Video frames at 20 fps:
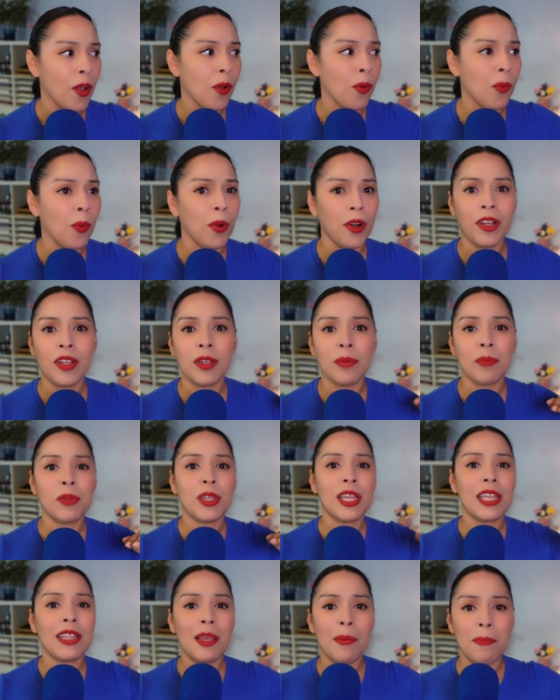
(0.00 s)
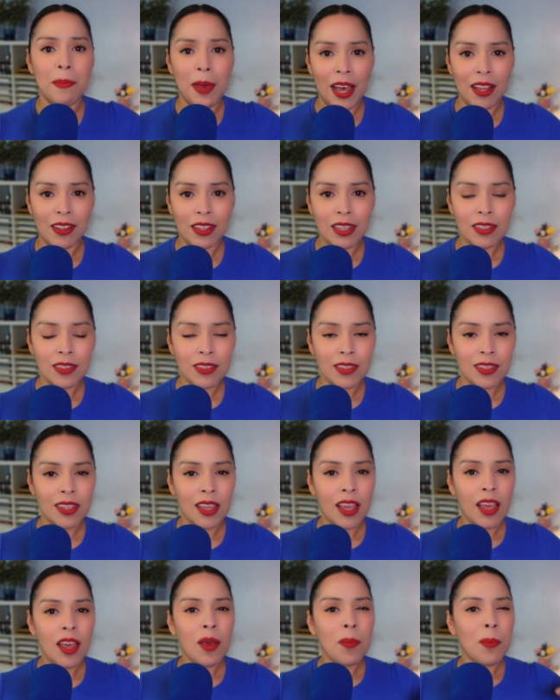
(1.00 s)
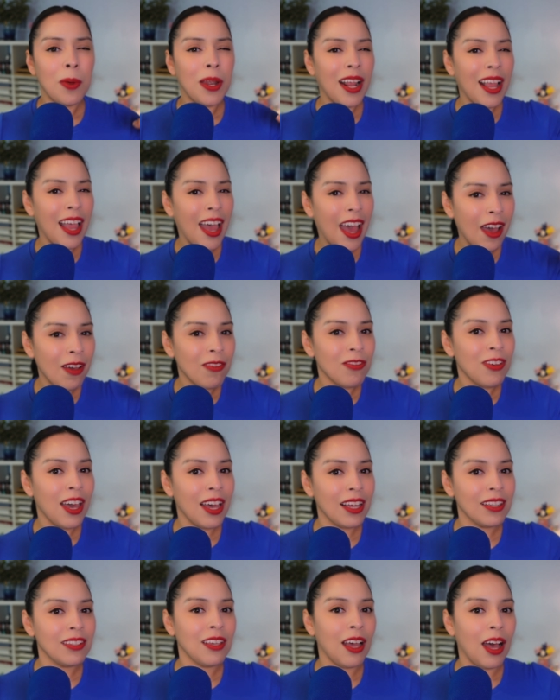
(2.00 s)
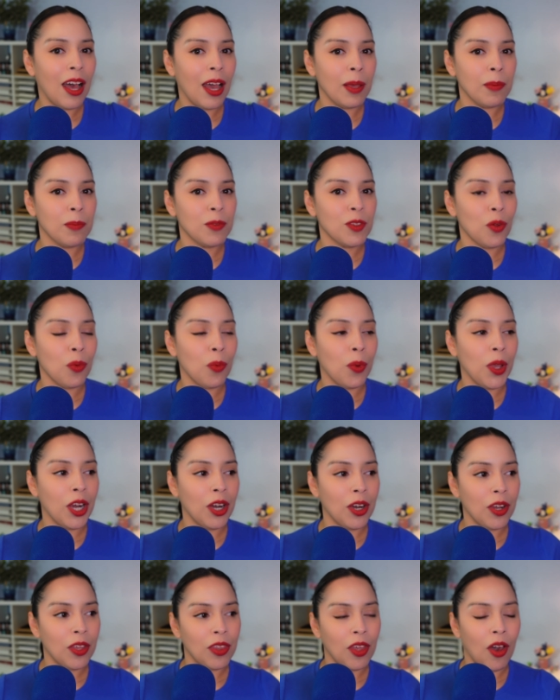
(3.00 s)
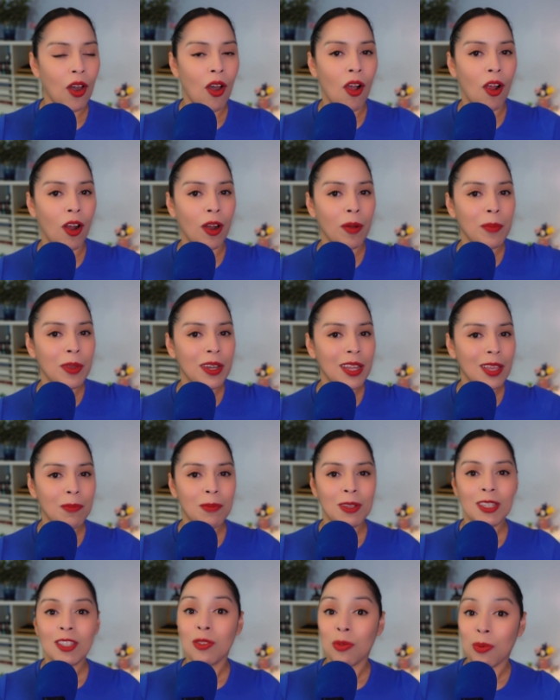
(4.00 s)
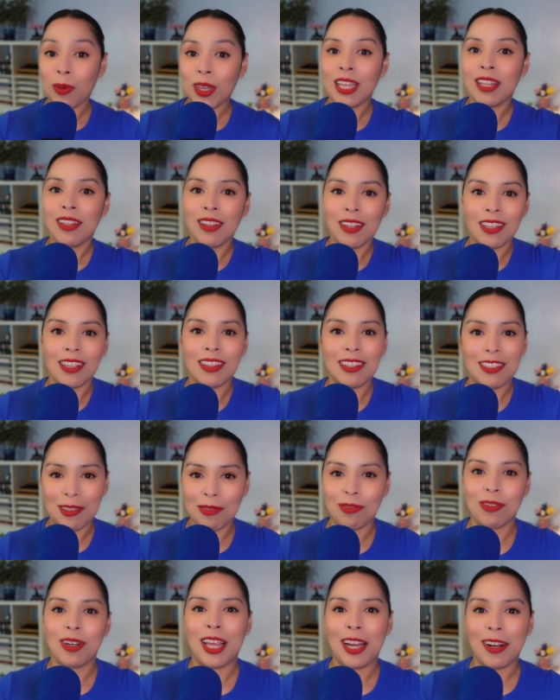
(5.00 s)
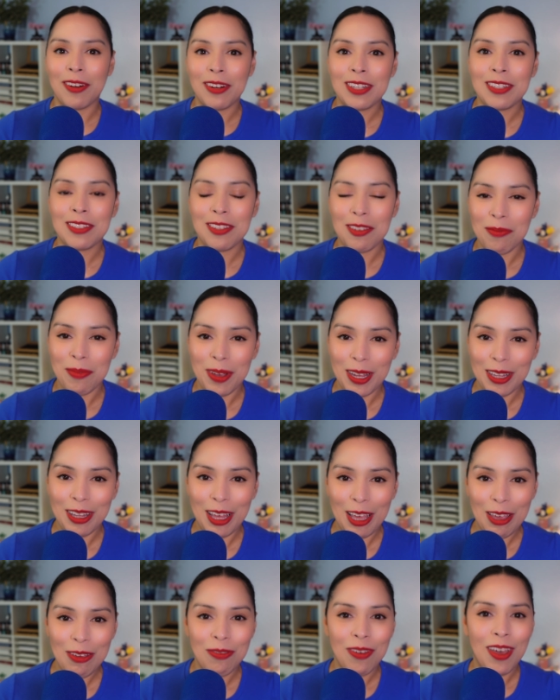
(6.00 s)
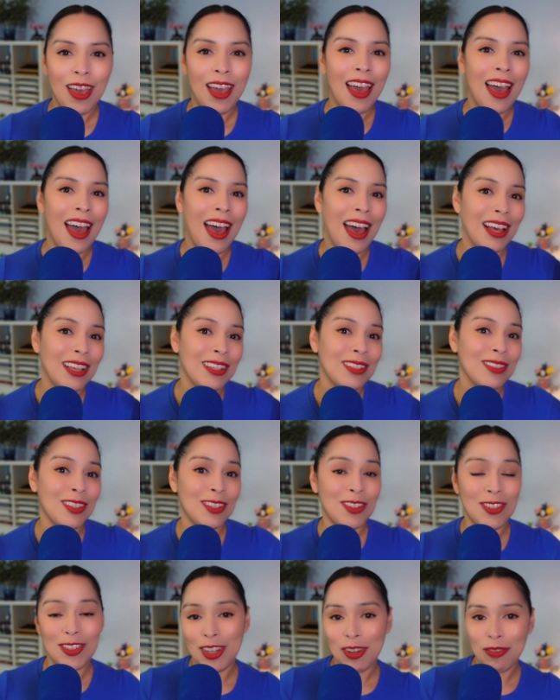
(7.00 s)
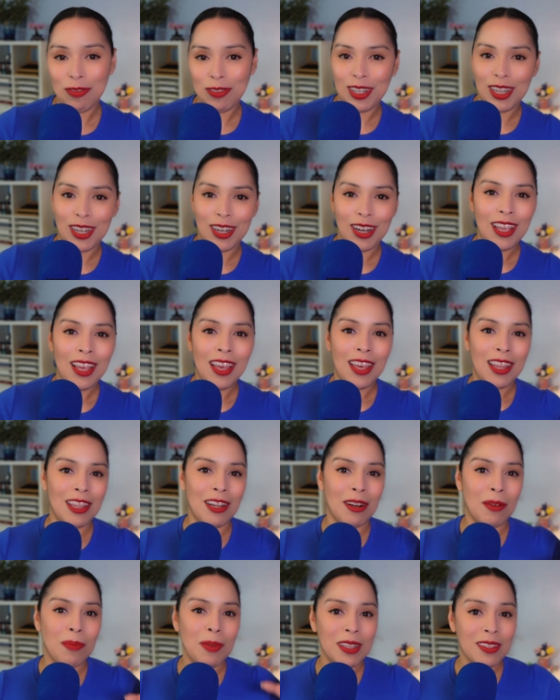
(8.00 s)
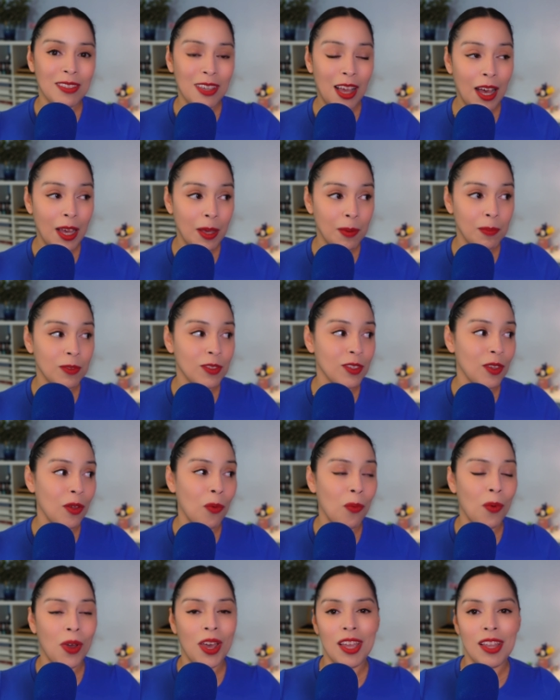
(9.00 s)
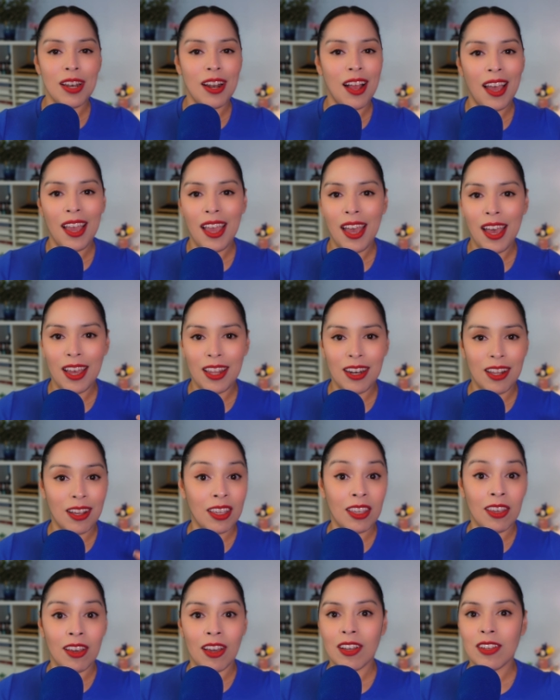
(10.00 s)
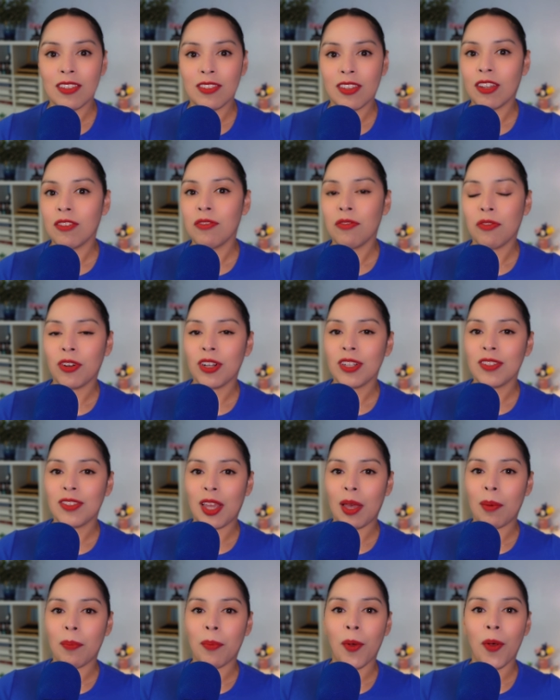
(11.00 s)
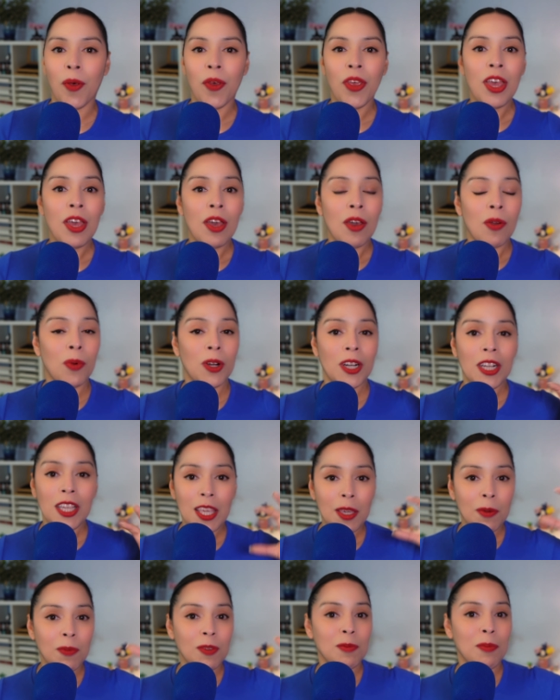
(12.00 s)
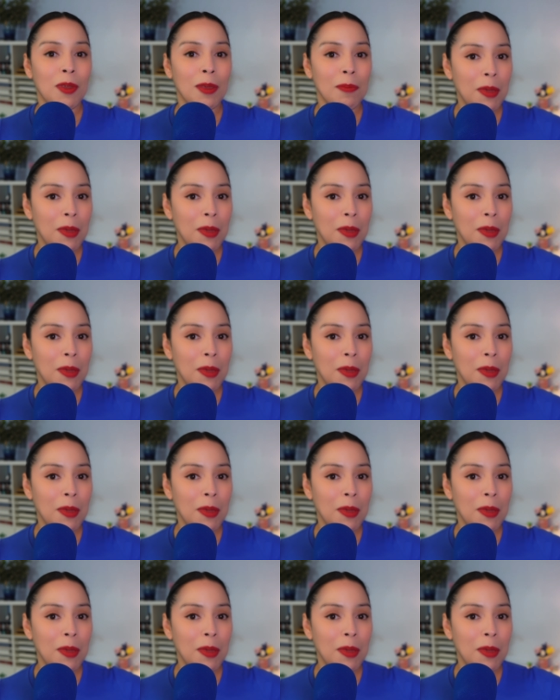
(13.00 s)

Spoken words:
were completely balanced, but I have had times where the harmony between the different areas of my life has shifted. There have been times when I had a young son, for example, where he was my